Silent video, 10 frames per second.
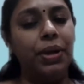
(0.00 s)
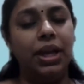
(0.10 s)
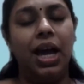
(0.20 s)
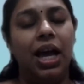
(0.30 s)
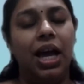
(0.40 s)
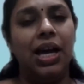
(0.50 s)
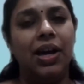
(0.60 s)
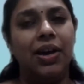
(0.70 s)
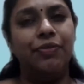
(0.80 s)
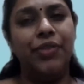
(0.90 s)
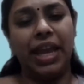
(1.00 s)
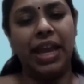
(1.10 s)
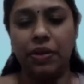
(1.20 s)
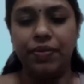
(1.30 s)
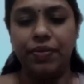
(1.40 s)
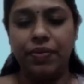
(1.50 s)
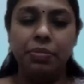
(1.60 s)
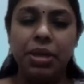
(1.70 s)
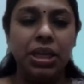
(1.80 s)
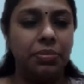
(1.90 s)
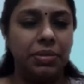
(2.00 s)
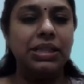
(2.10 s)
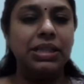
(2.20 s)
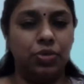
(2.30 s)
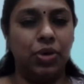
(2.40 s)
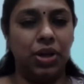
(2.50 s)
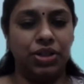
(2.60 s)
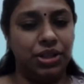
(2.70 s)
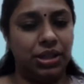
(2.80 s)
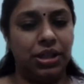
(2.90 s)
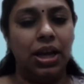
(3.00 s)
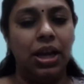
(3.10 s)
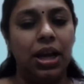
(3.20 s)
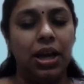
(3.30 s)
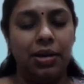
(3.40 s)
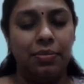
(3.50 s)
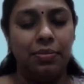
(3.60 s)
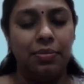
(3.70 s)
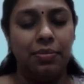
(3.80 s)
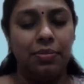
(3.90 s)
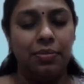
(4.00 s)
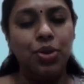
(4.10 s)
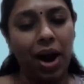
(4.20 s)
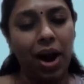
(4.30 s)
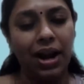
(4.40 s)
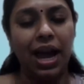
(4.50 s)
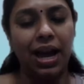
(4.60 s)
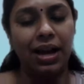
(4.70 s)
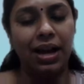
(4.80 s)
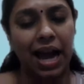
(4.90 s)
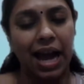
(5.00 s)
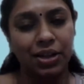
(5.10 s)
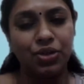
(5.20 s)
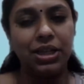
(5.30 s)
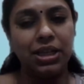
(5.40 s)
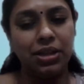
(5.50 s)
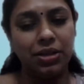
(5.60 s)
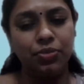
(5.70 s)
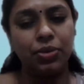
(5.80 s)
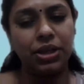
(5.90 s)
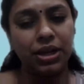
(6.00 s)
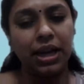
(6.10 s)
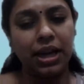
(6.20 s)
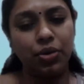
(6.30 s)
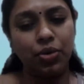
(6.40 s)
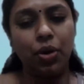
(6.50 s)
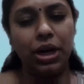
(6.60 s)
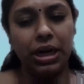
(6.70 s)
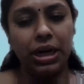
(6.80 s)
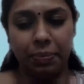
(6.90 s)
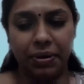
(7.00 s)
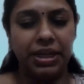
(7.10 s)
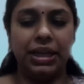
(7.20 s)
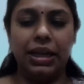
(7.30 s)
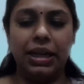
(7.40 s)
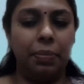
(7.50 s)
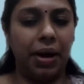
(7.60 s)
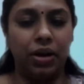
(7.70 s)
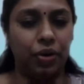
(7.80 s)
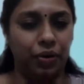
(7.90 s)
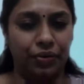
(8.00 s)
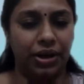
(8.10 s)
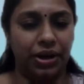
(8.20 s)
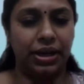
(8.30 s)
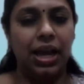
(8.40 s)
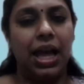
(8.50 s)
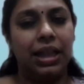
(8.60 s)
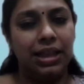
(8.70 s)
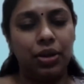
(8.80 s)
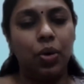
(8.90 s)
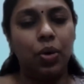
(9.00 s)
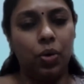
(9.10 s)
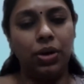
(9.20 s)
a very, very minimal situation because you are actually trying to do only a particular part of it, that code